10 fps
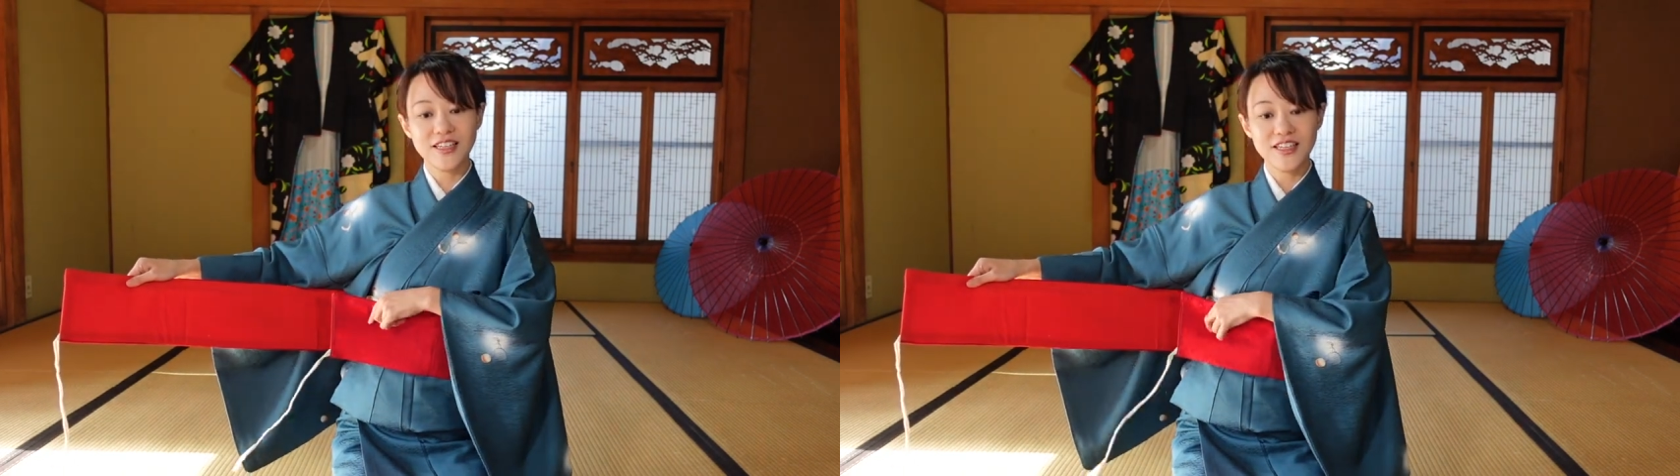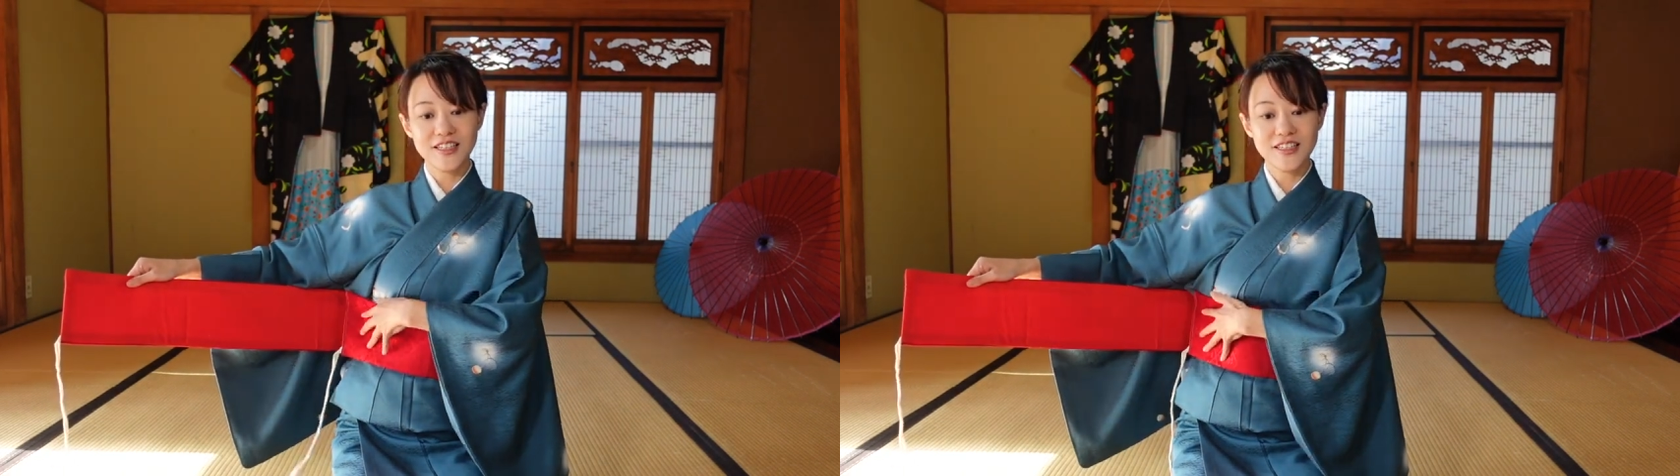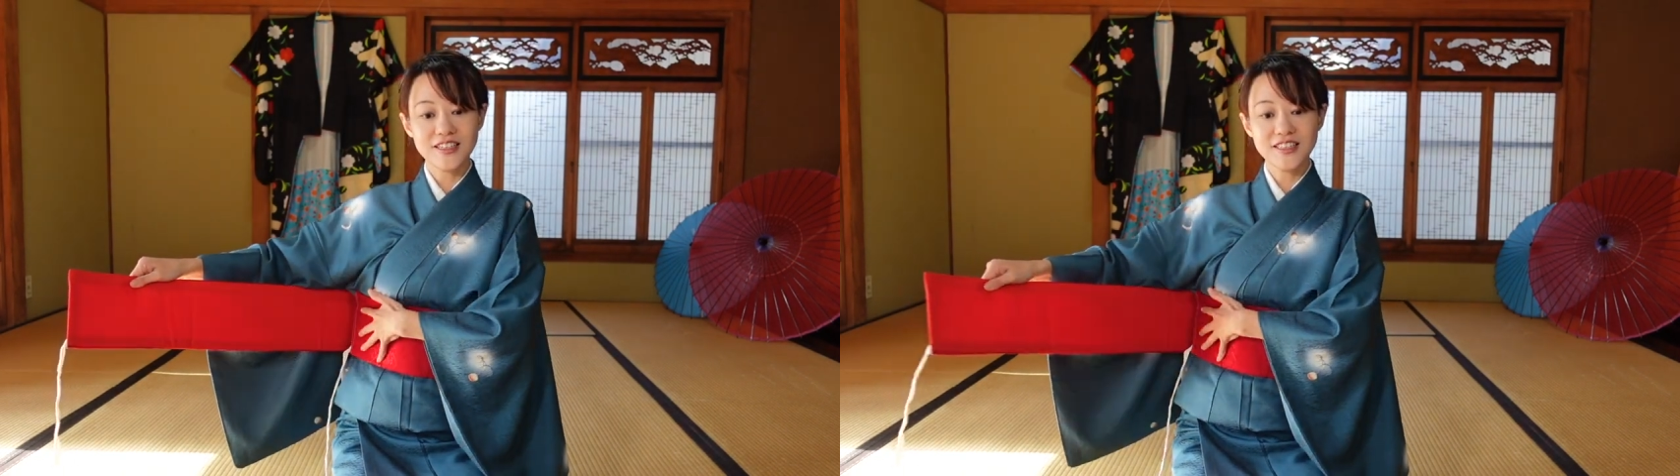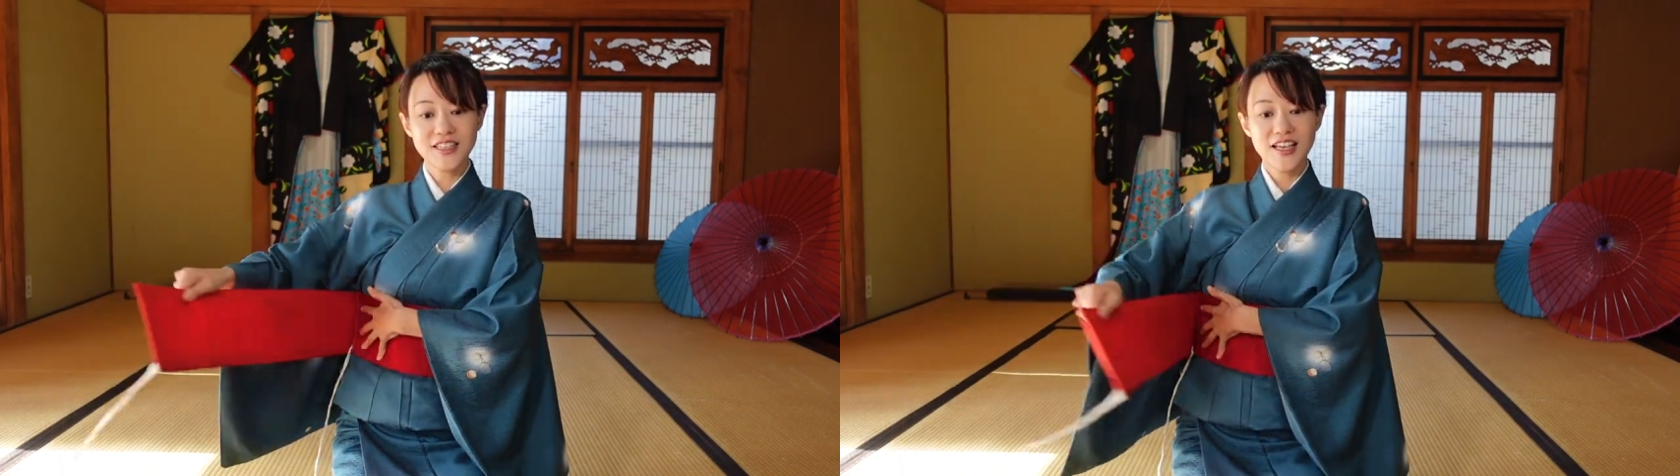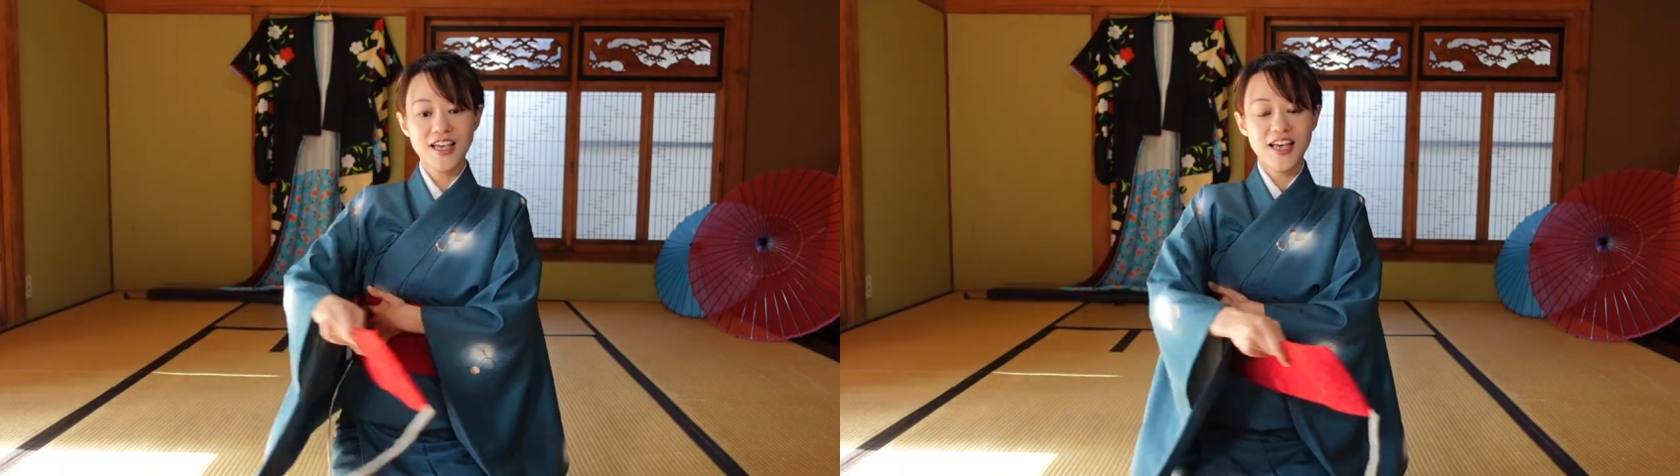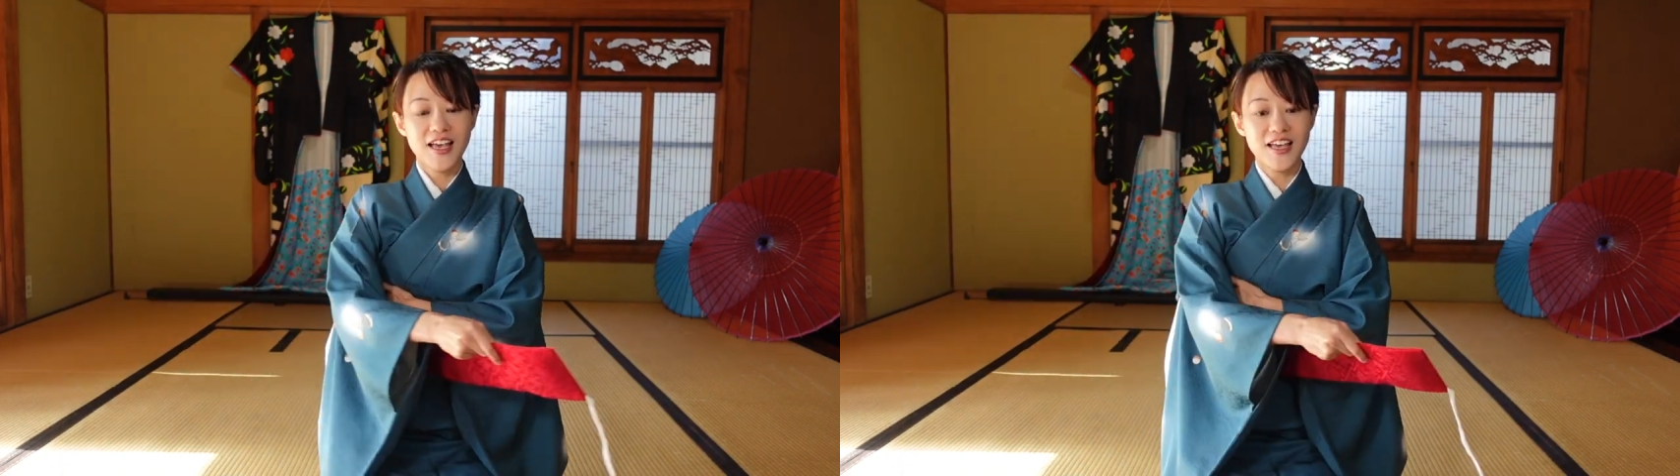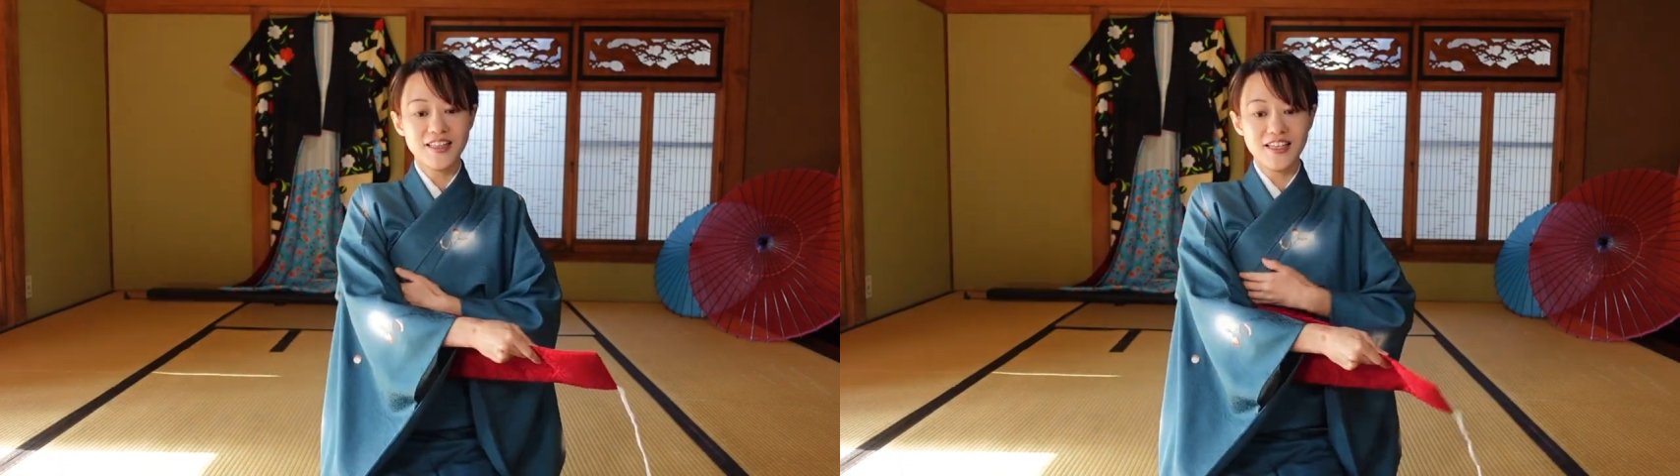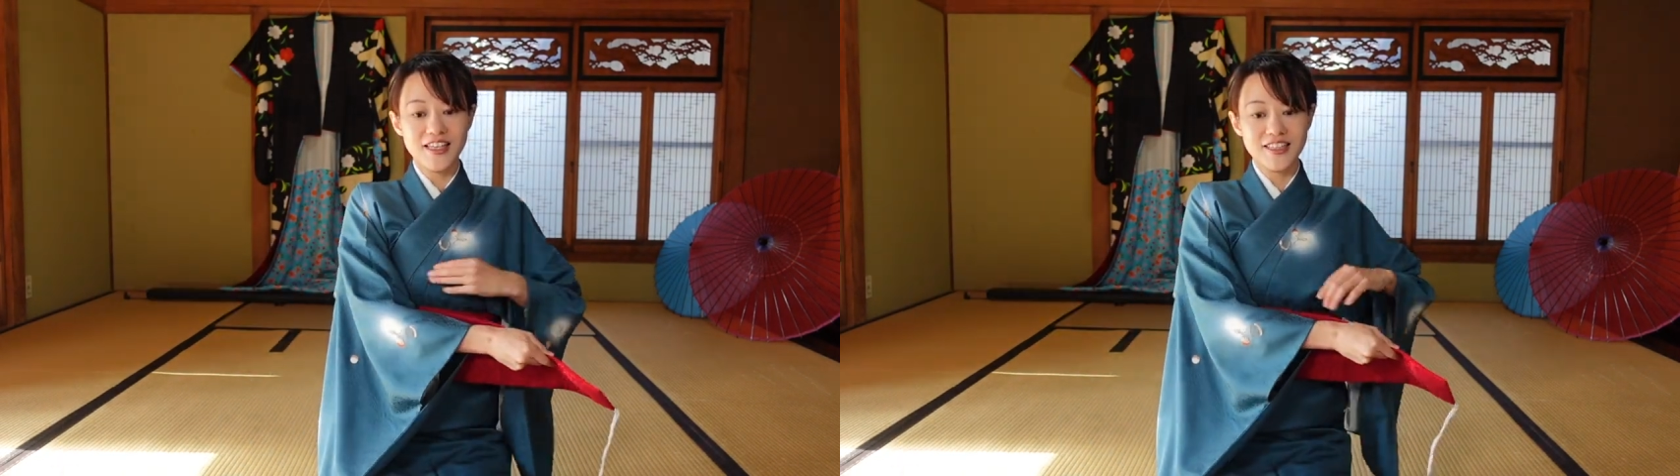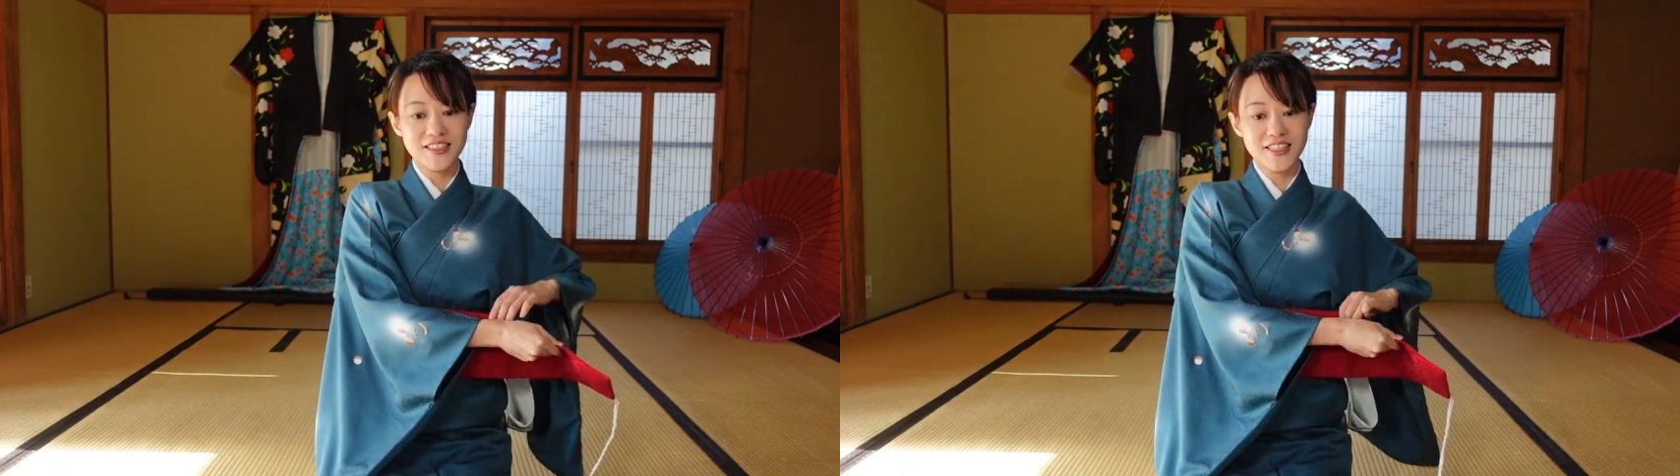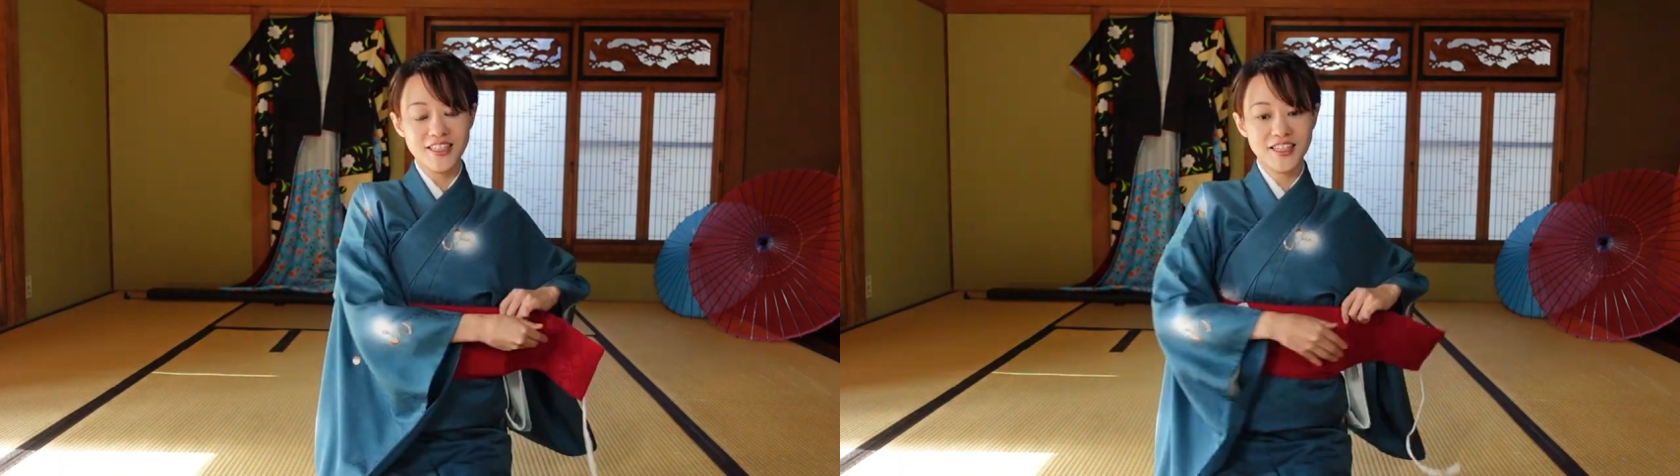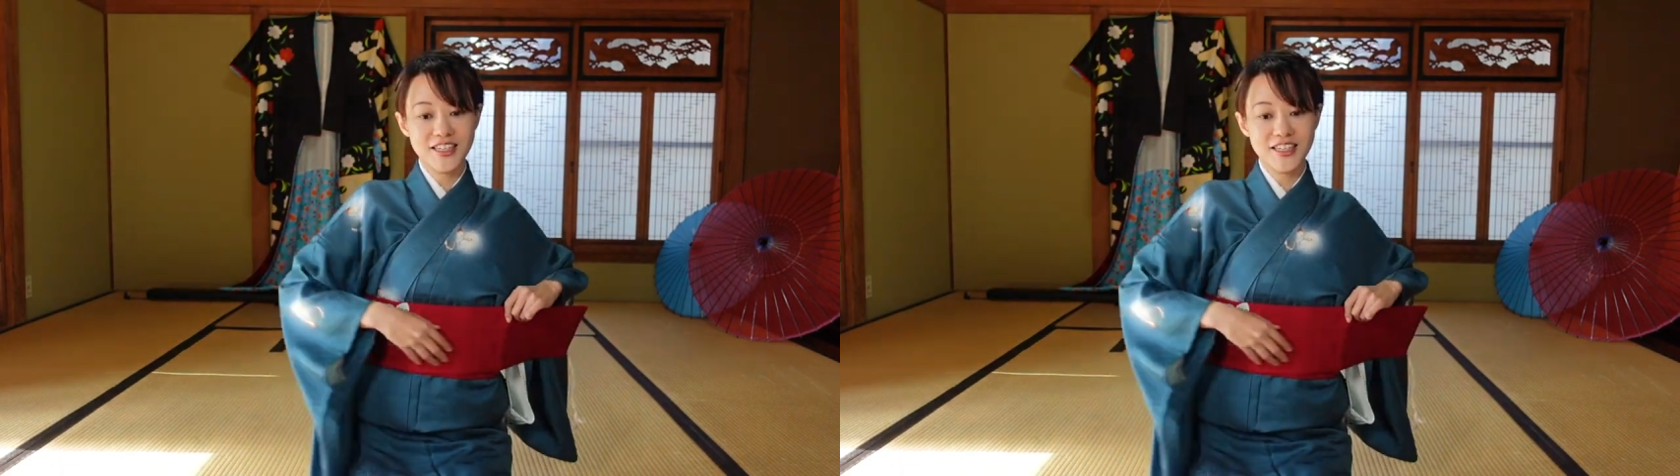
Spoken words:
this and this.